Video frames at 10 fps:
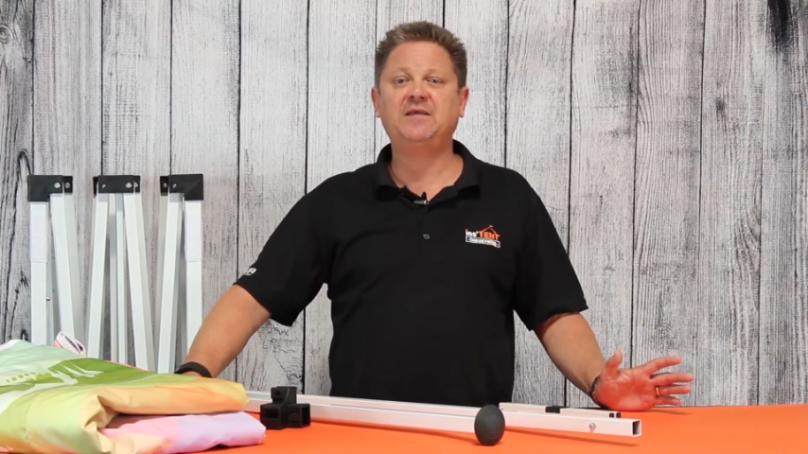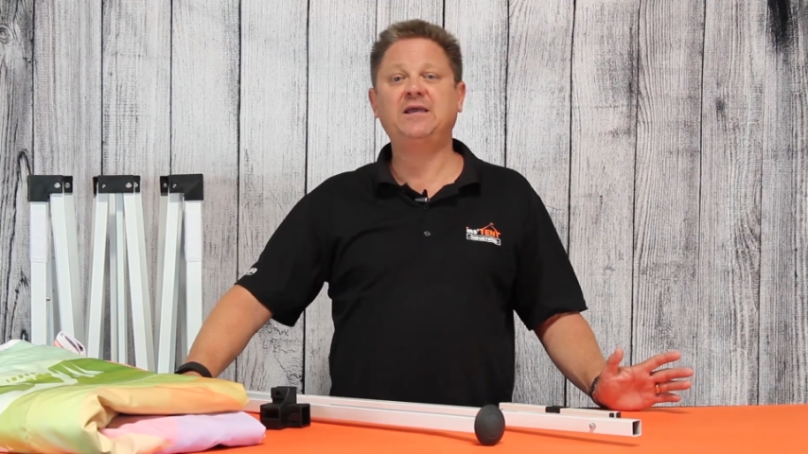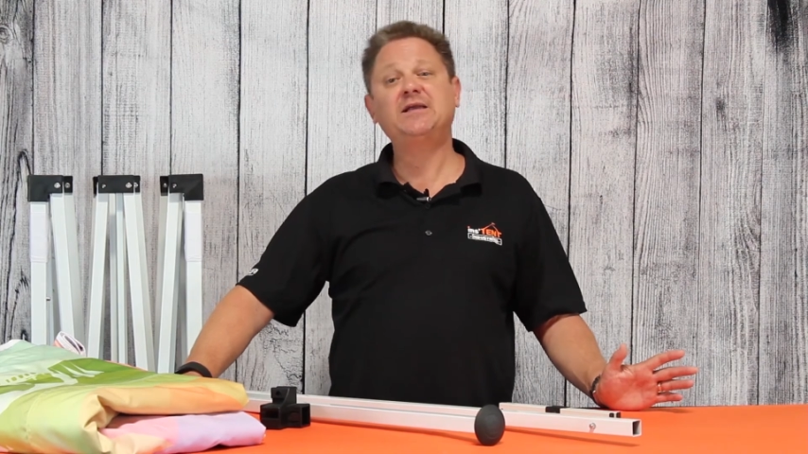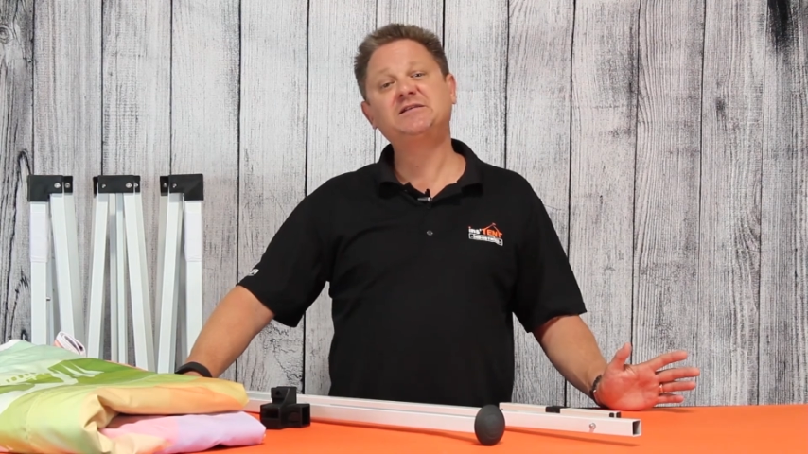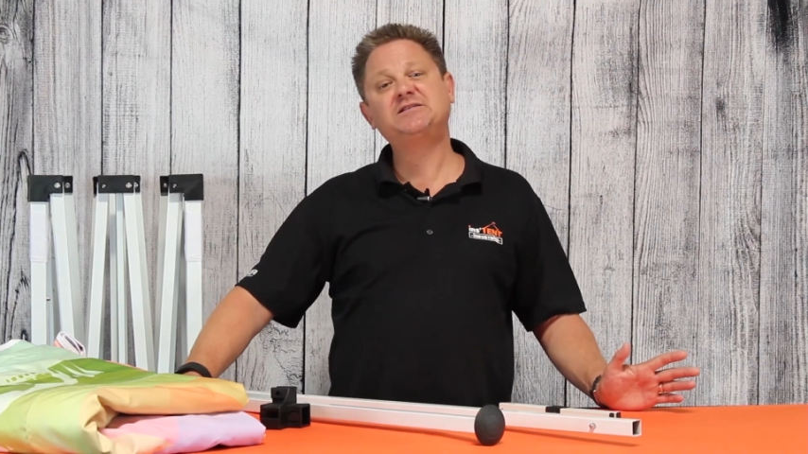
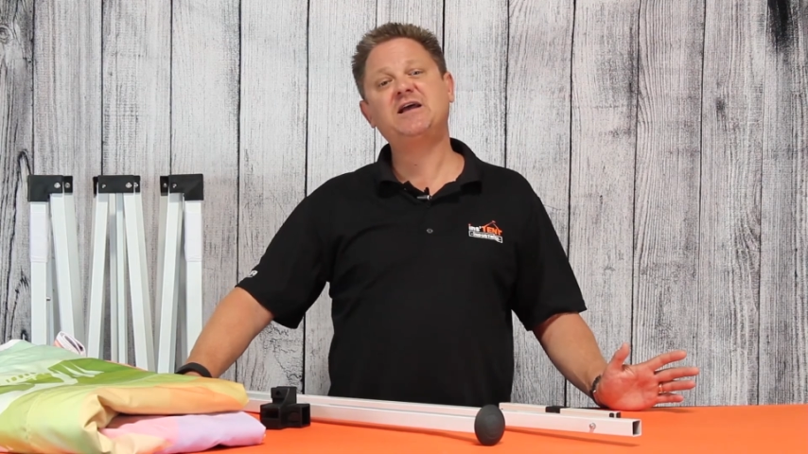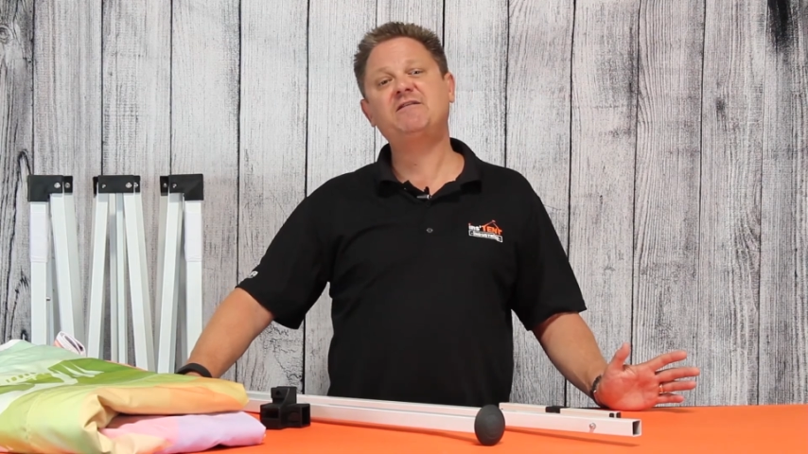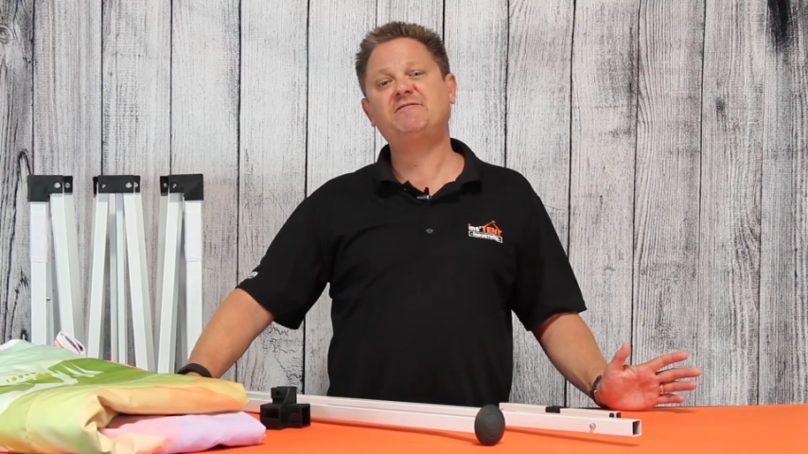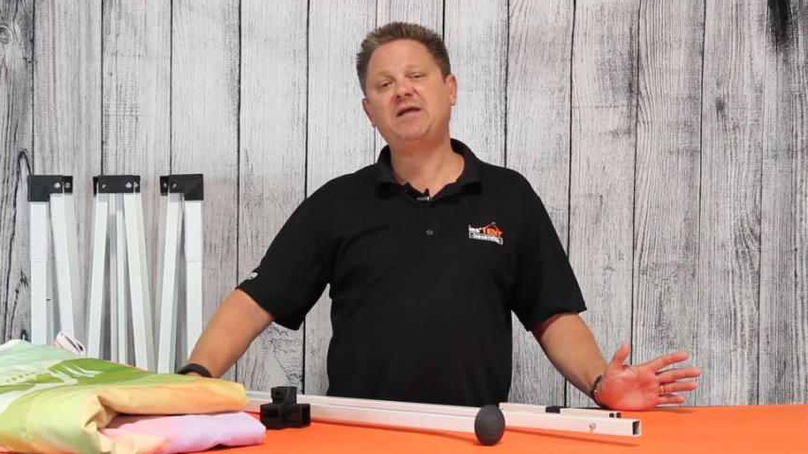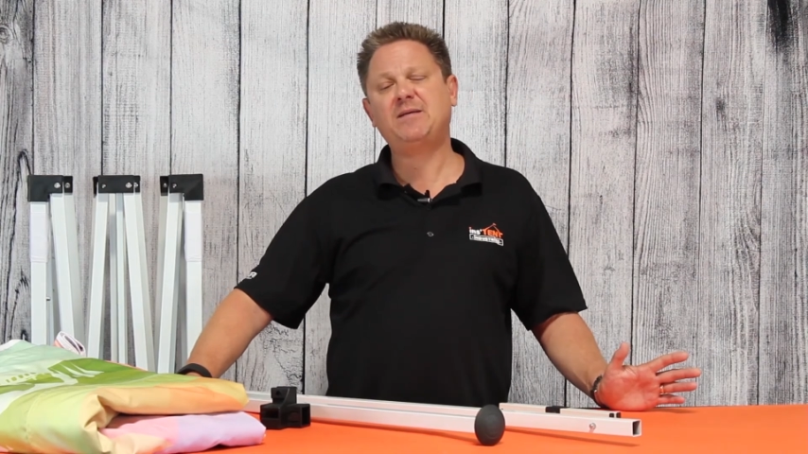the
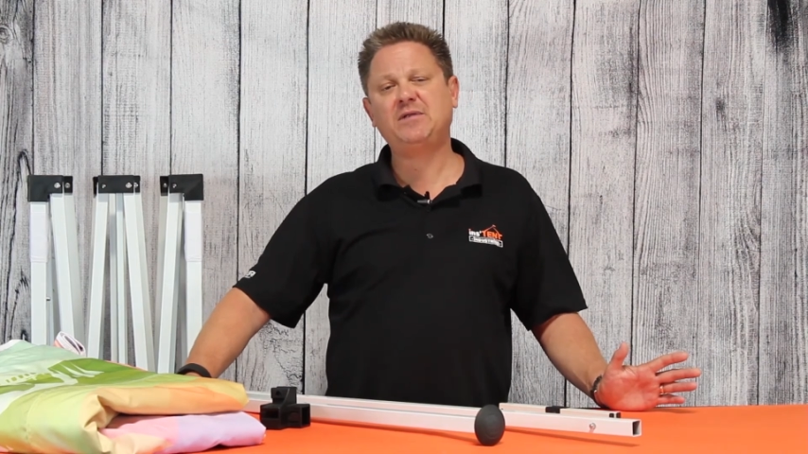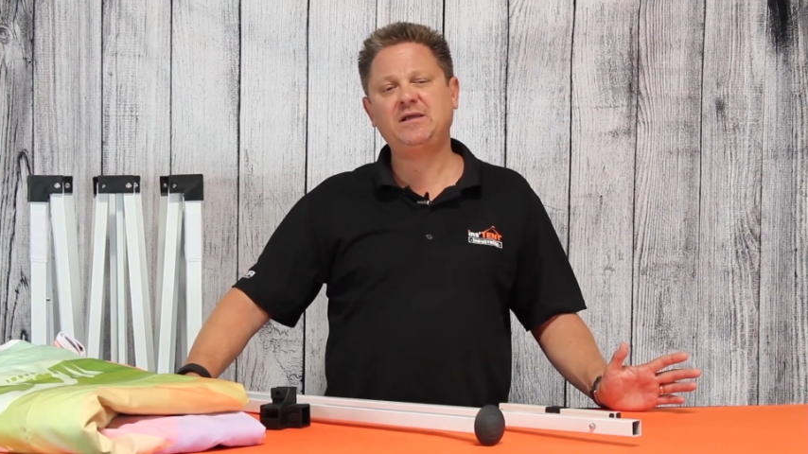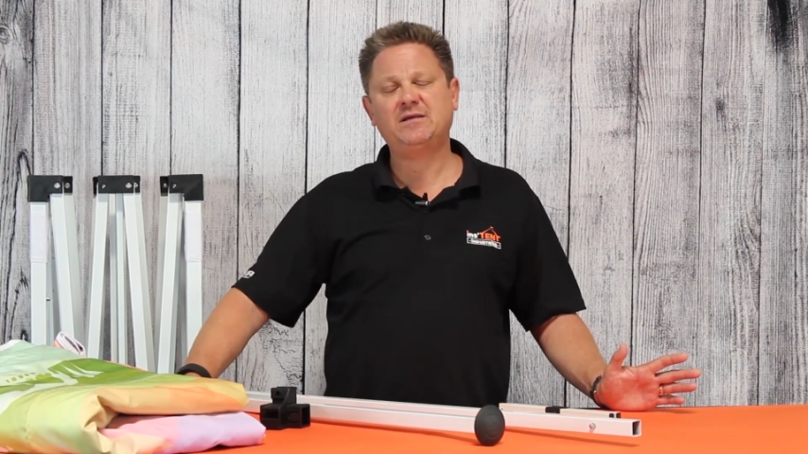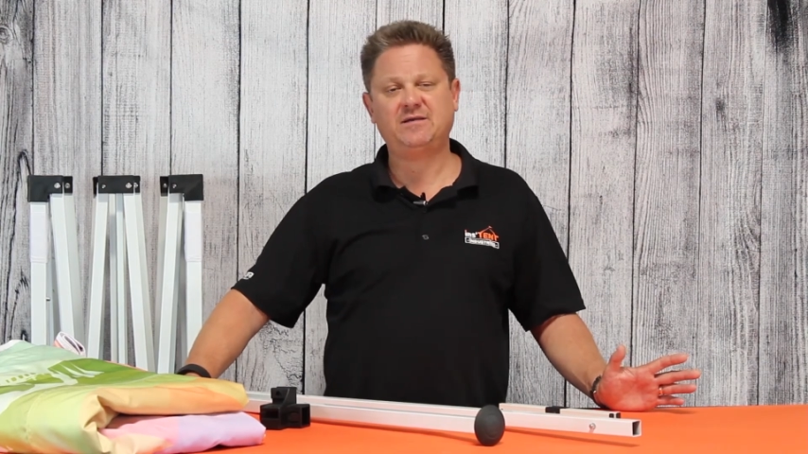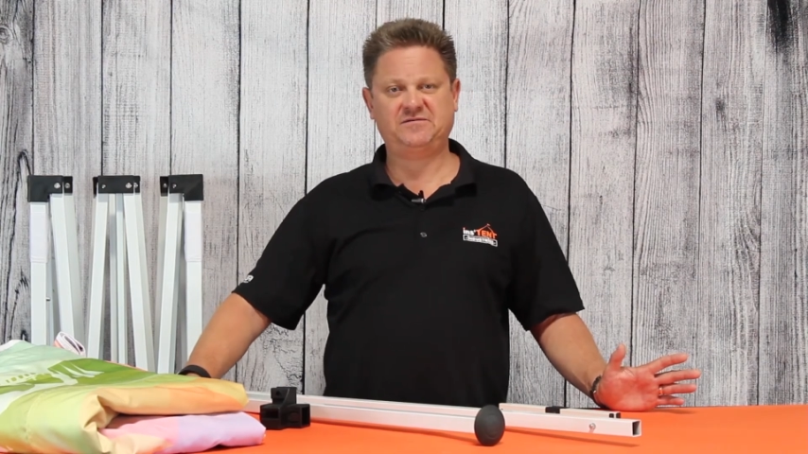Instent
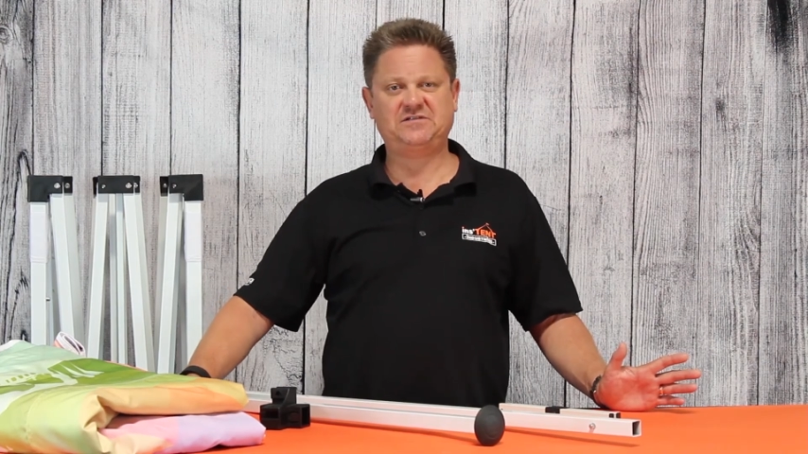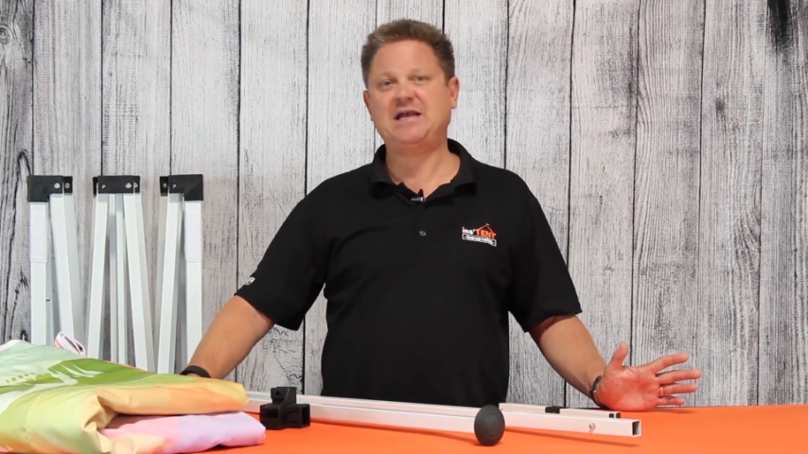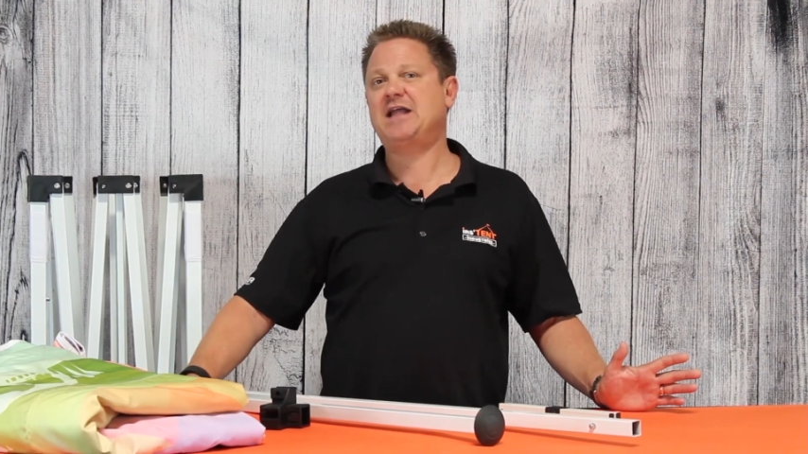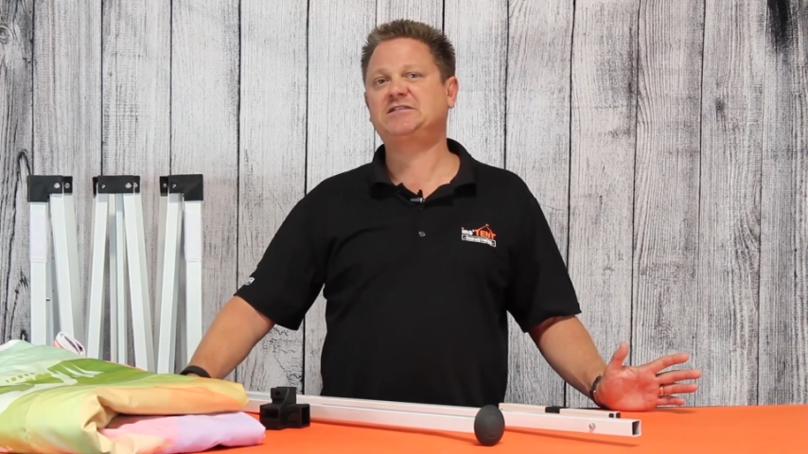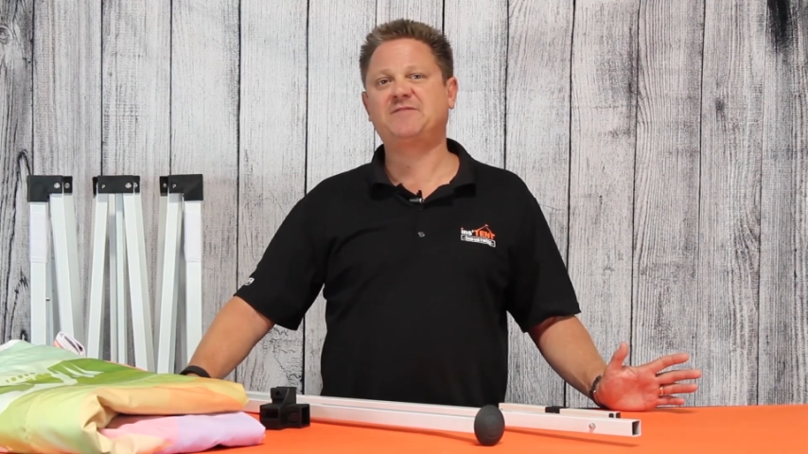family of
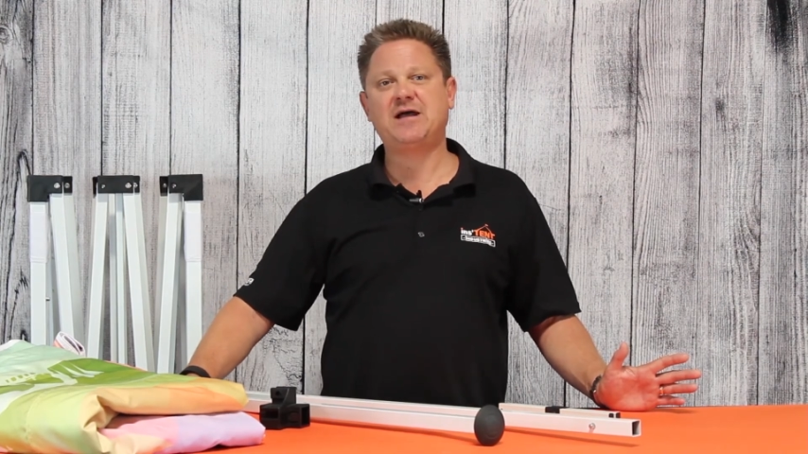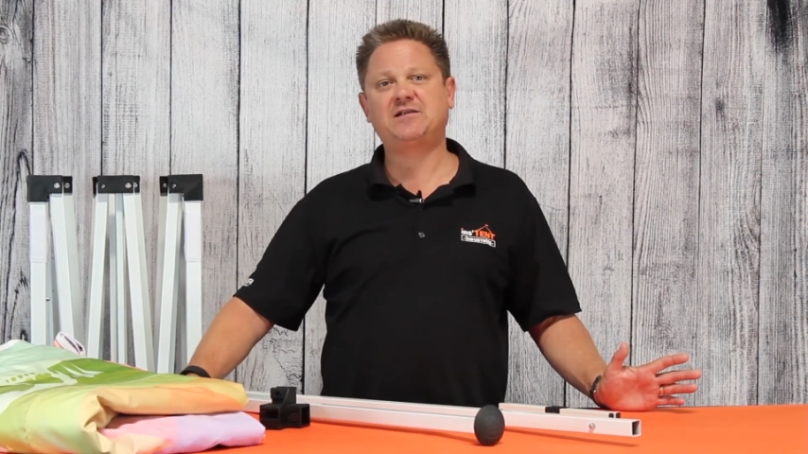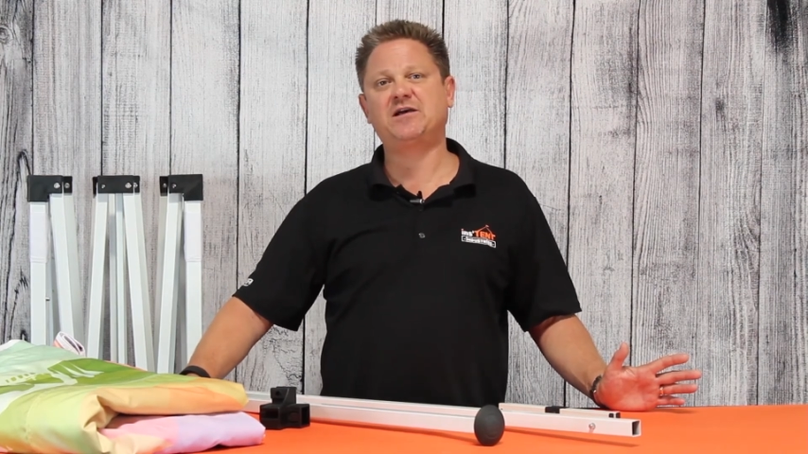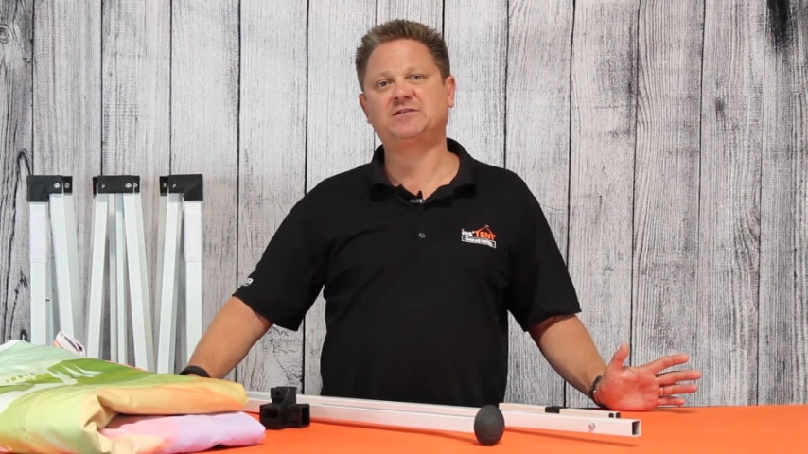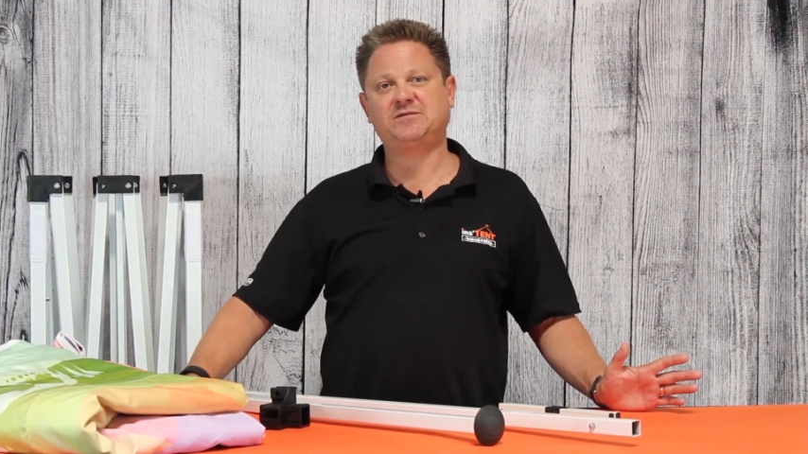satisfied